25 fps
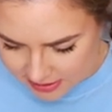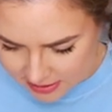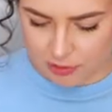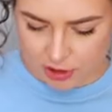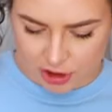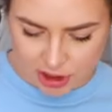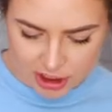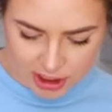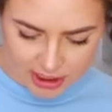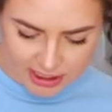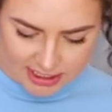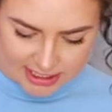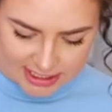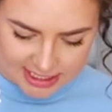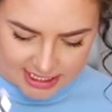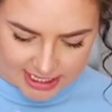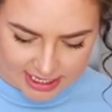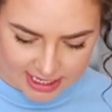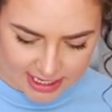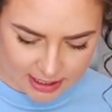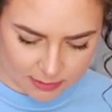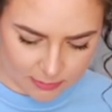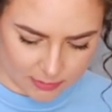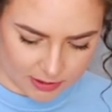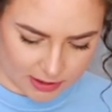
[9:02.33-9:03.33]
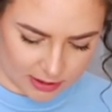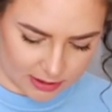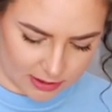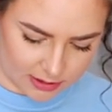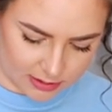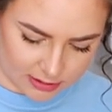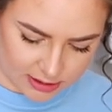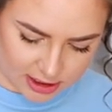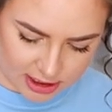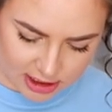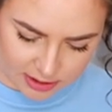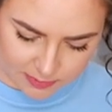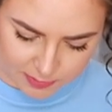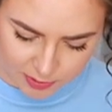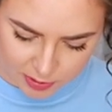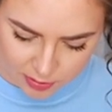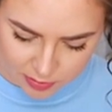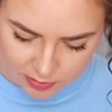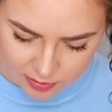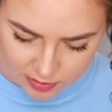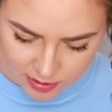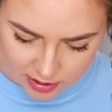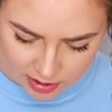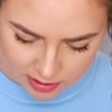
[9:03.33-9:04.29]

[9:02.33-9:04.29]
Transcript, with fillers: I'm just gonna dig in with a little spoon